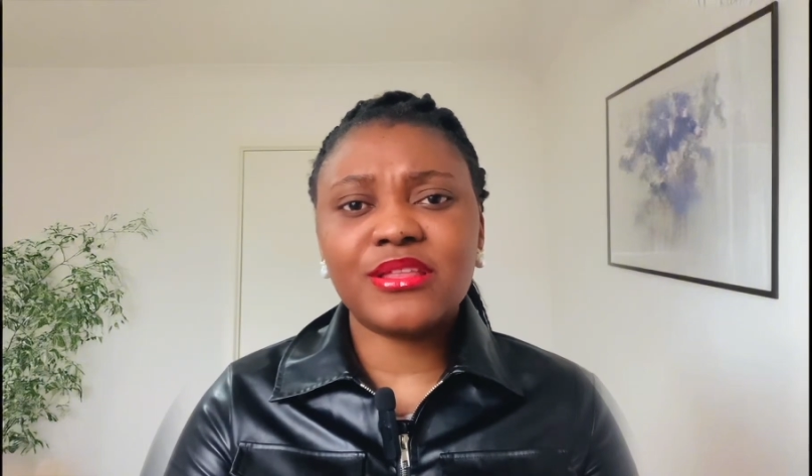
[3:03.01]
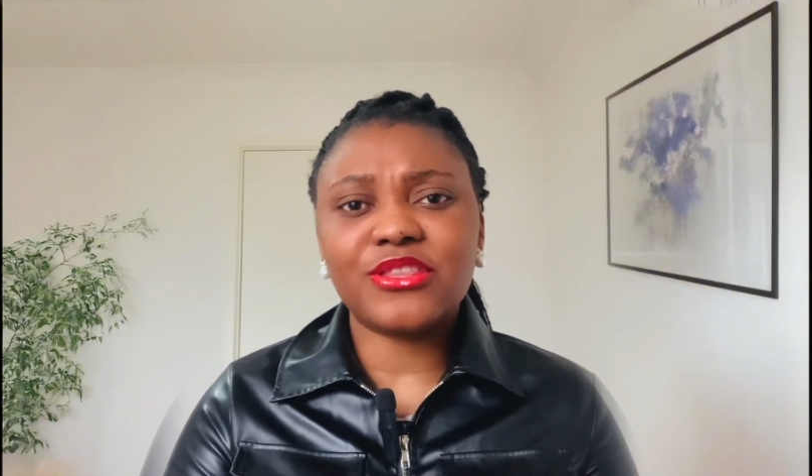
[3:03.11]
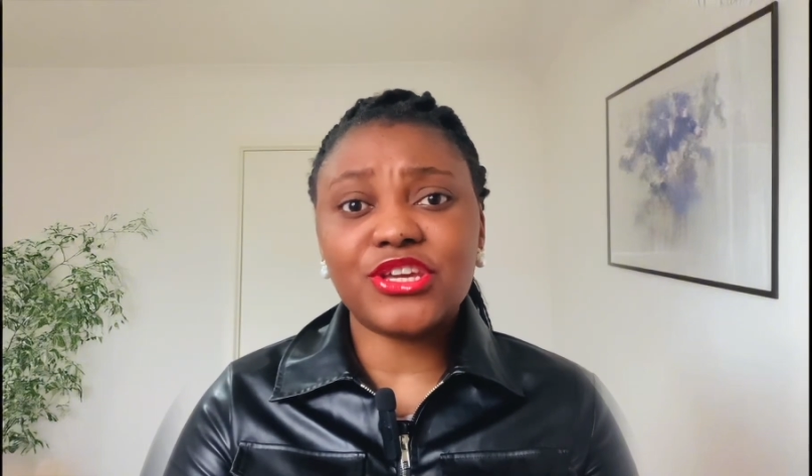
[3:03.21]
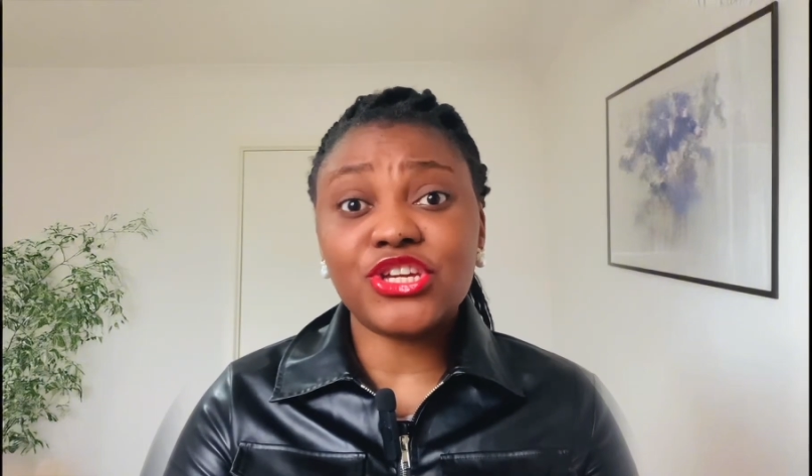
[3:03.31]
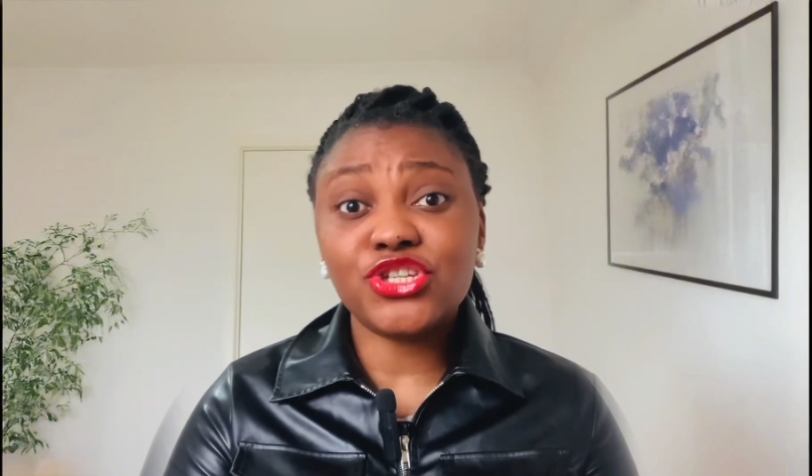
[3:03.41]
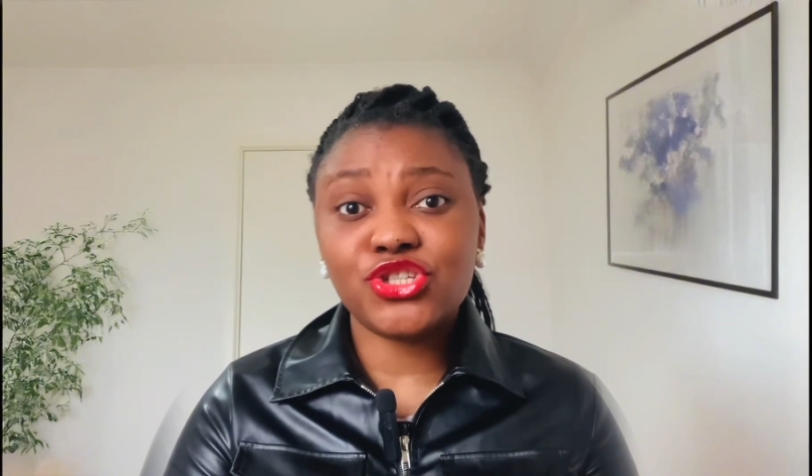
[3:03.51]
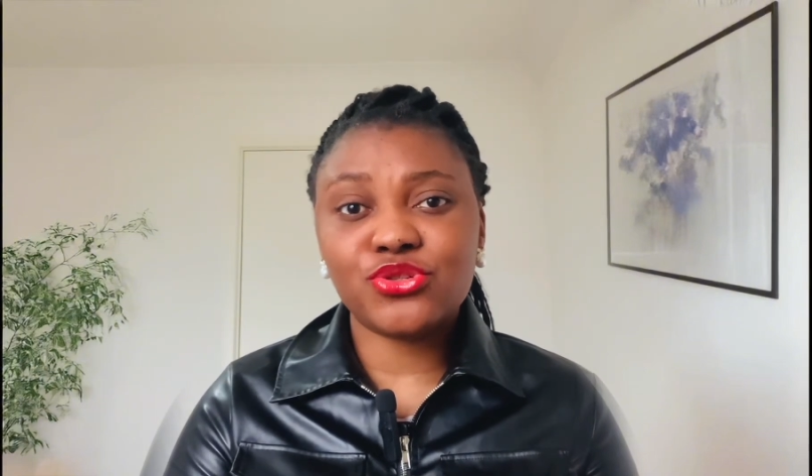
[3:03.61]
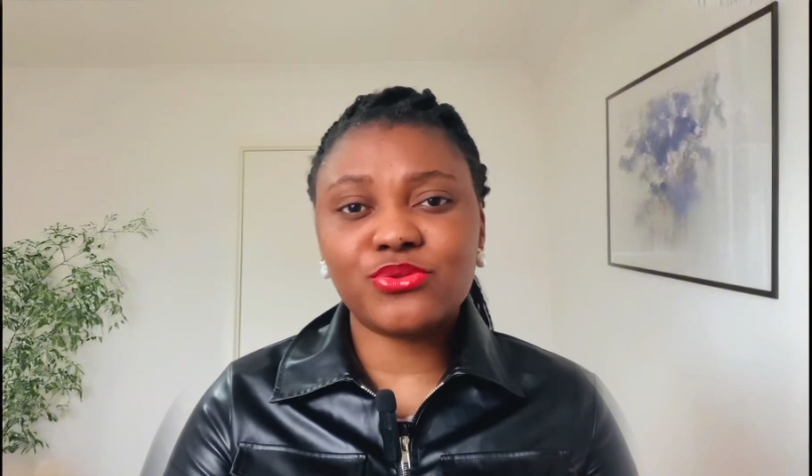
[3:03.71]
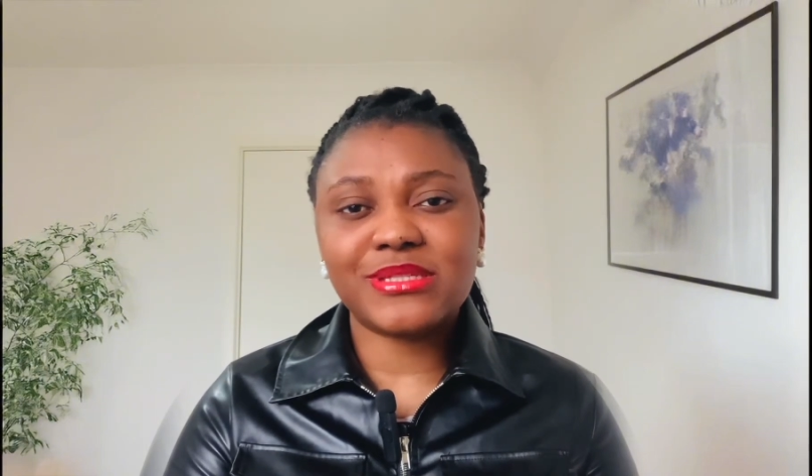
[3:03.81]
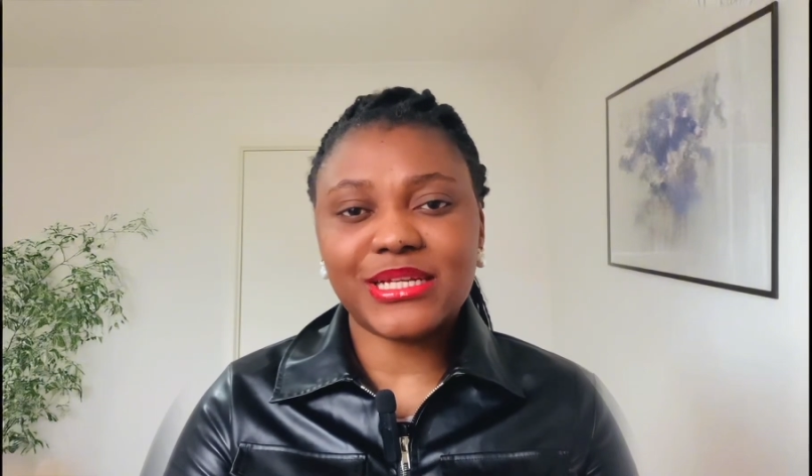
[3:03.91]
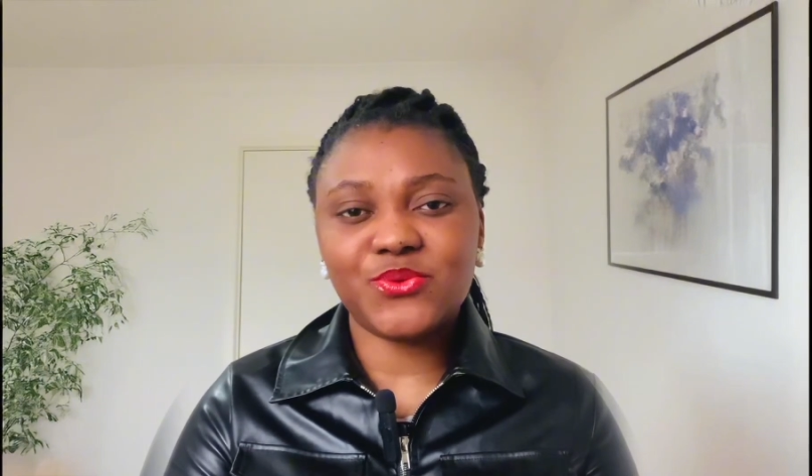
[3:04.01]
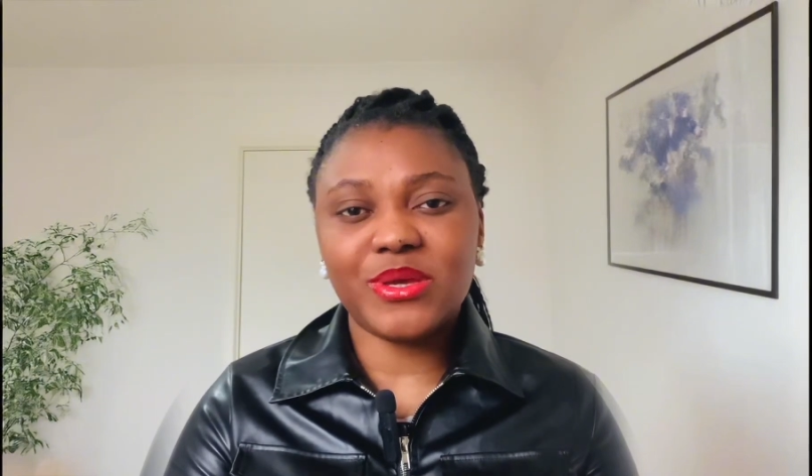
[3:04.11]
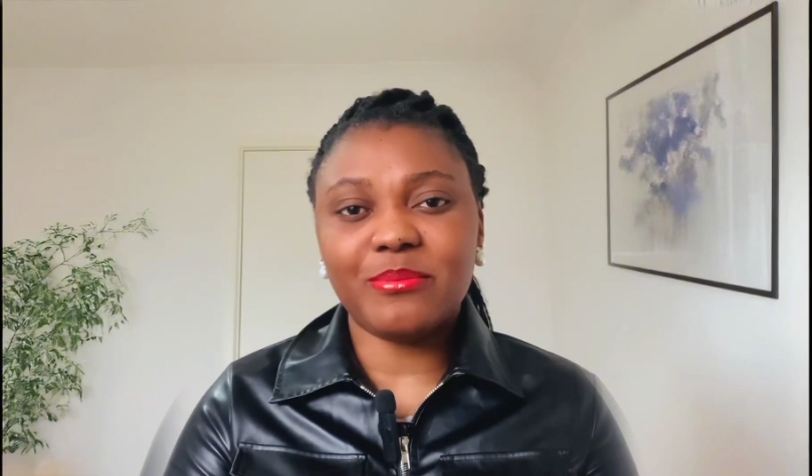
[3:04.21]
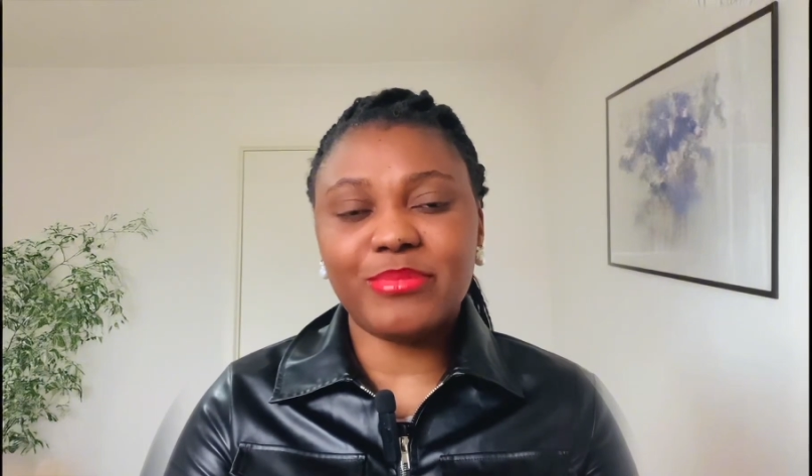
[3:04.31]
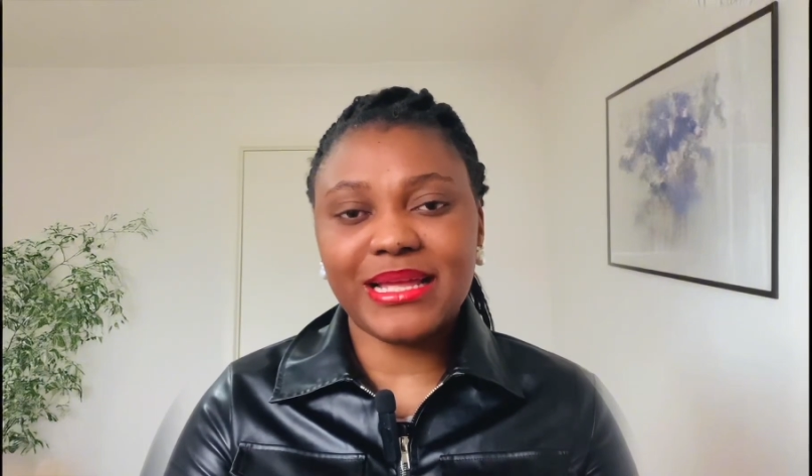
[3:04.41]
the issues that we
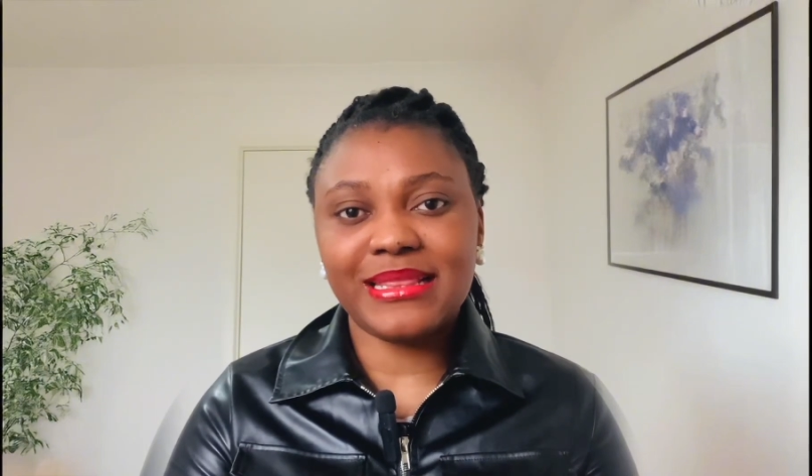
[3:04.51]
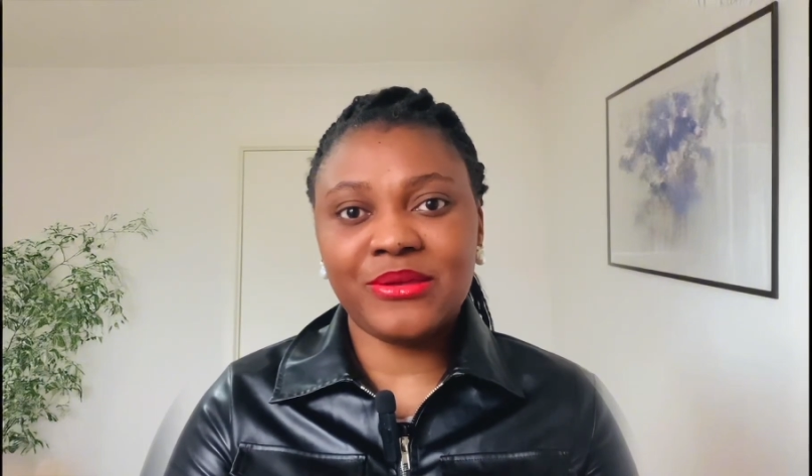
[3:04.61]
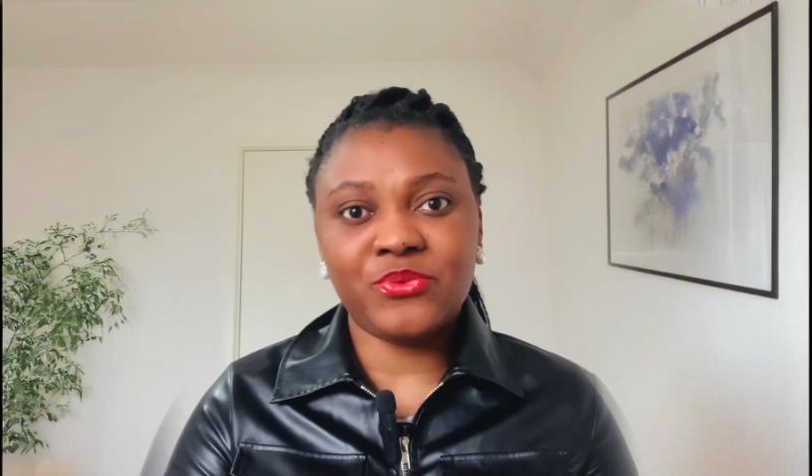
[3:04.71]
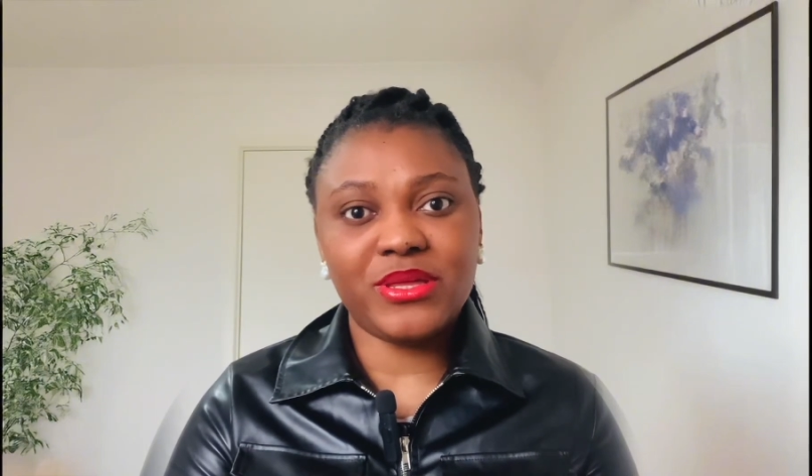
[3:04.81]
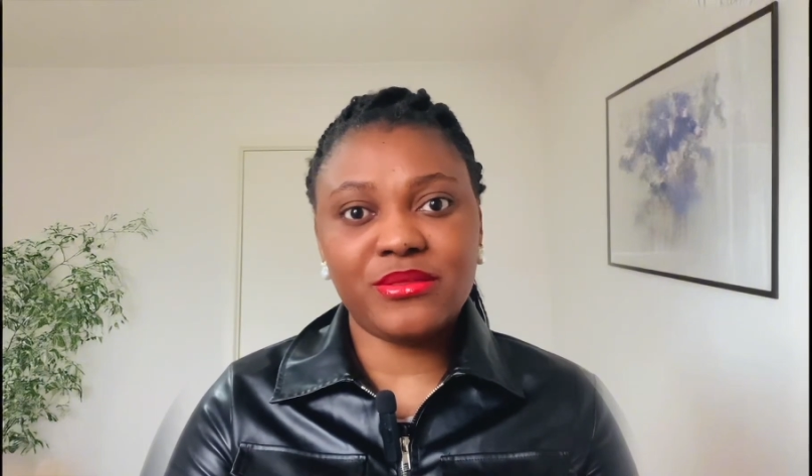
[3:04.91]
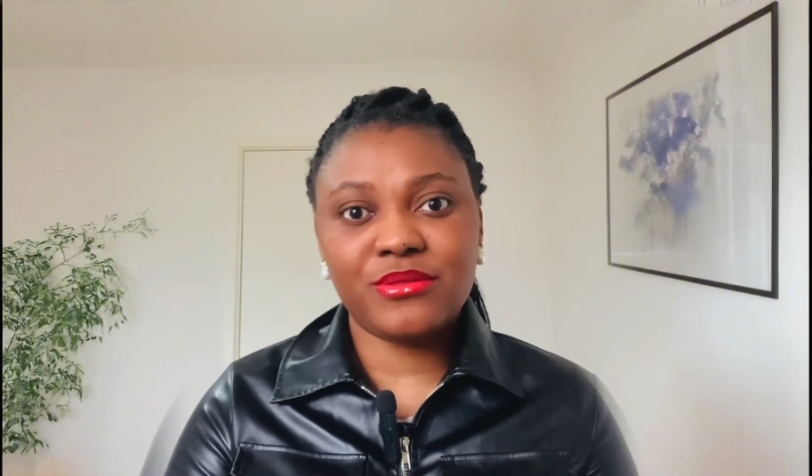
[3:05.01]
are battling with.